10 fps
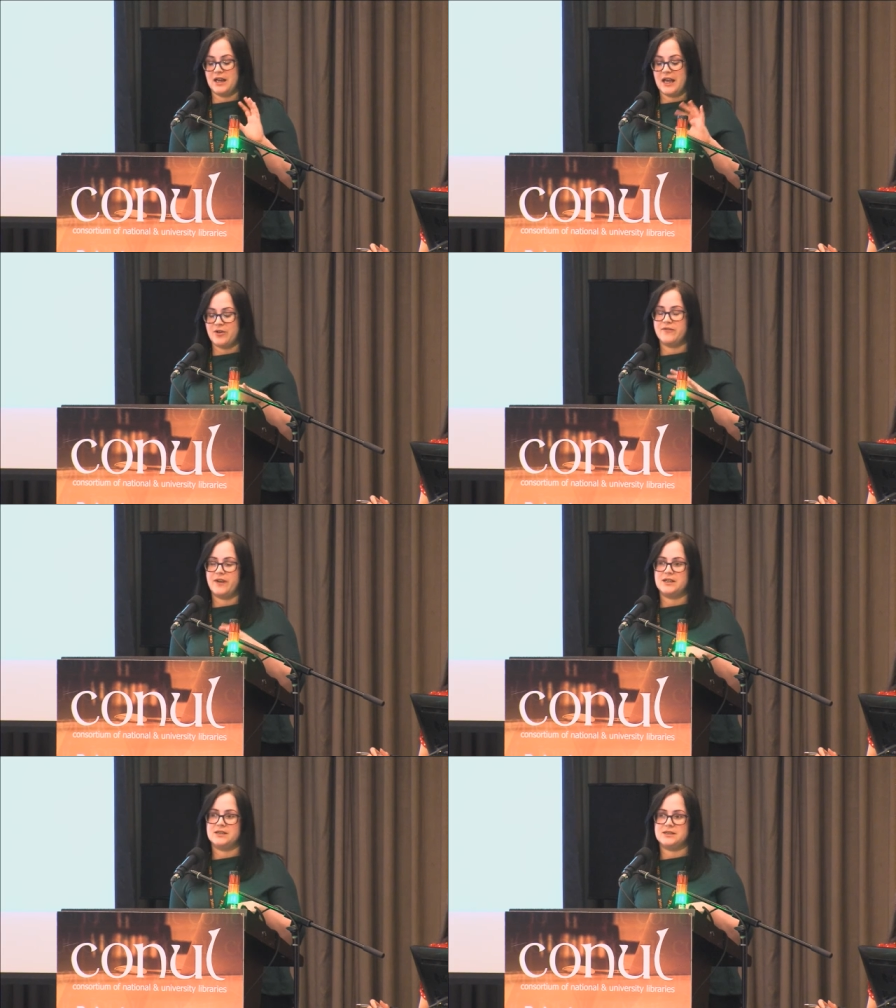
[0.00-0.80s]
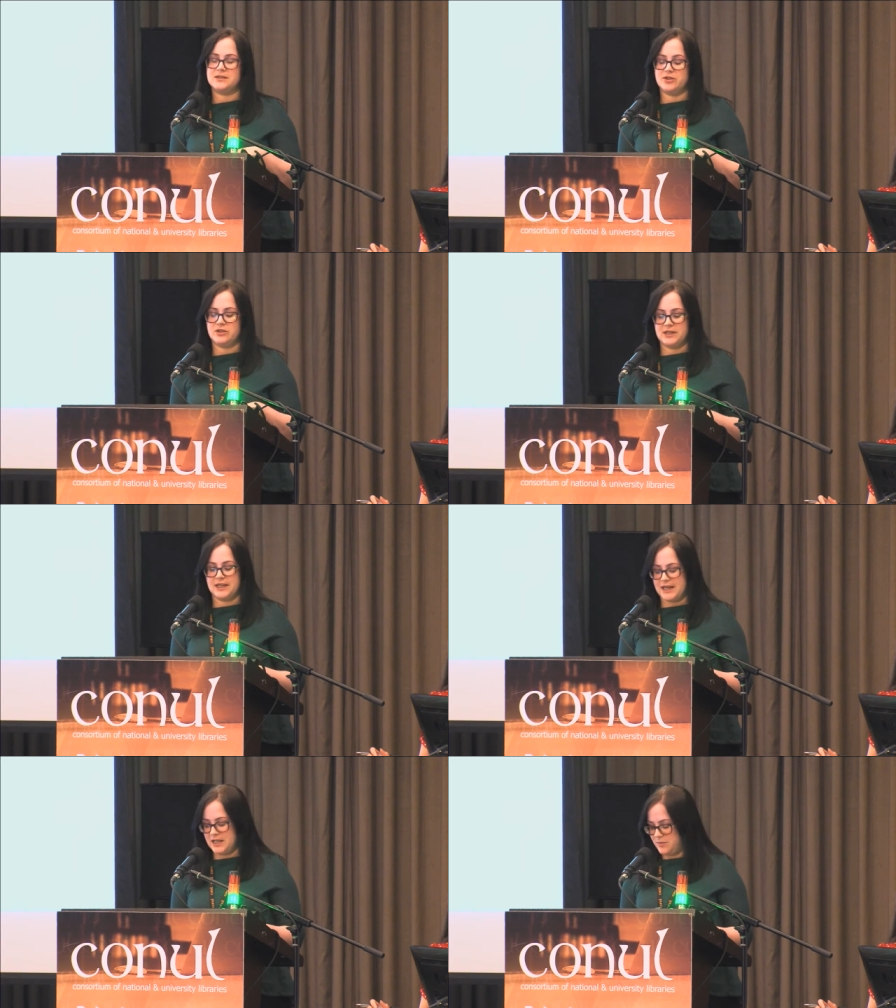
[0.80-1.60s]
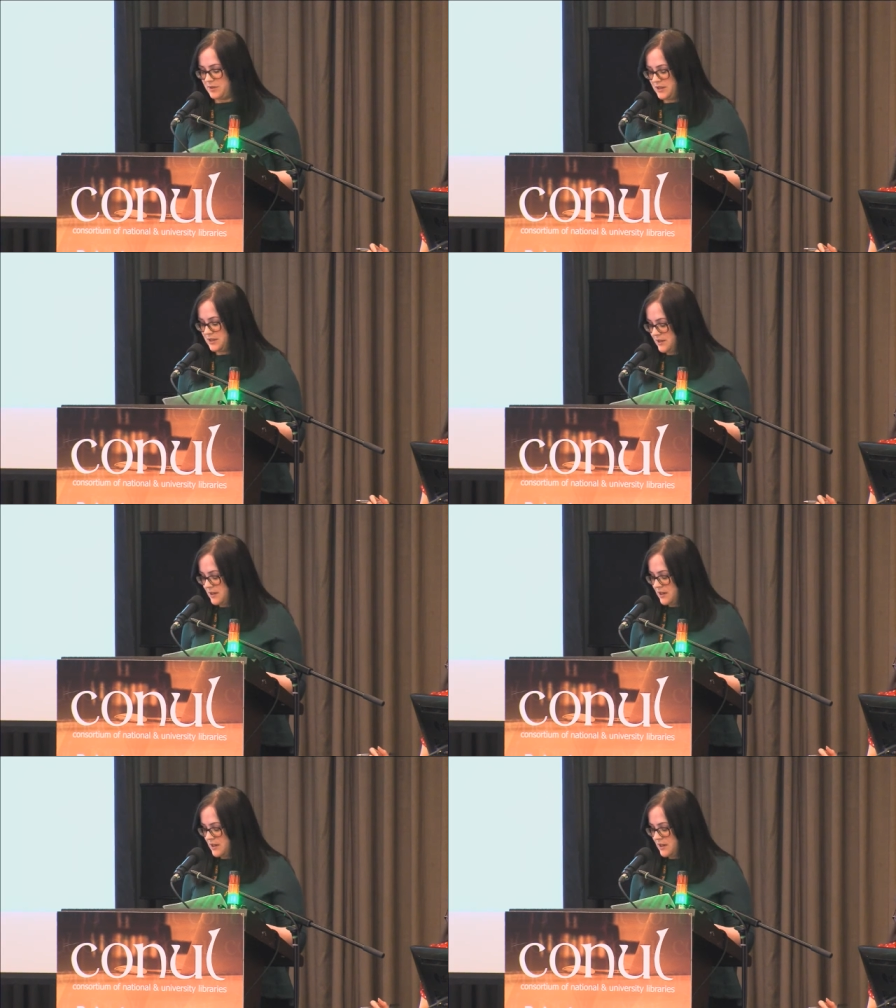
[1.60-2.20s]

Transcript: how it affected student engagement.